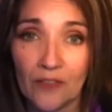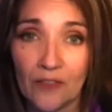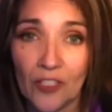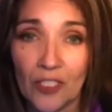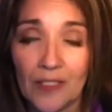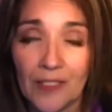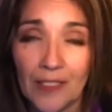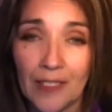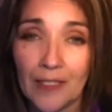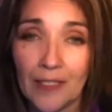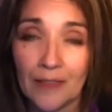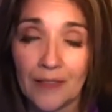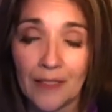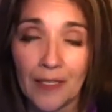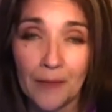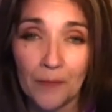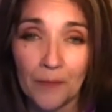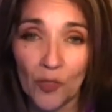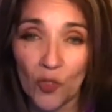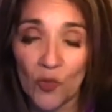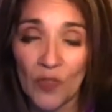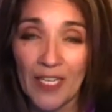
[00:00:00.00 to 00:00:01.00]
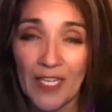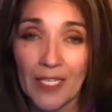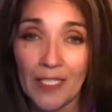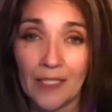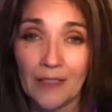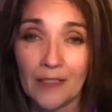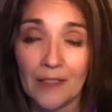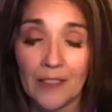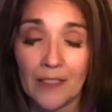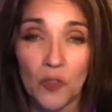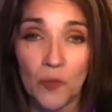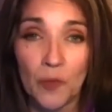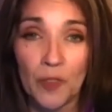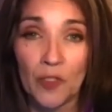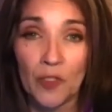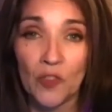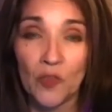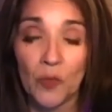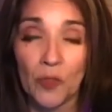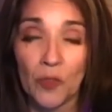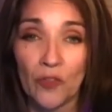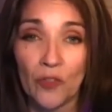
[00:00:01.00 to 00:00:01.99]
Just as I'm creating this
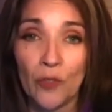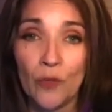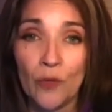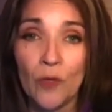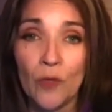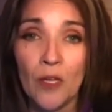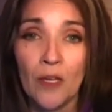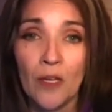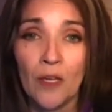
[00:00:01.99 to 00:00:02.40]
experience with you,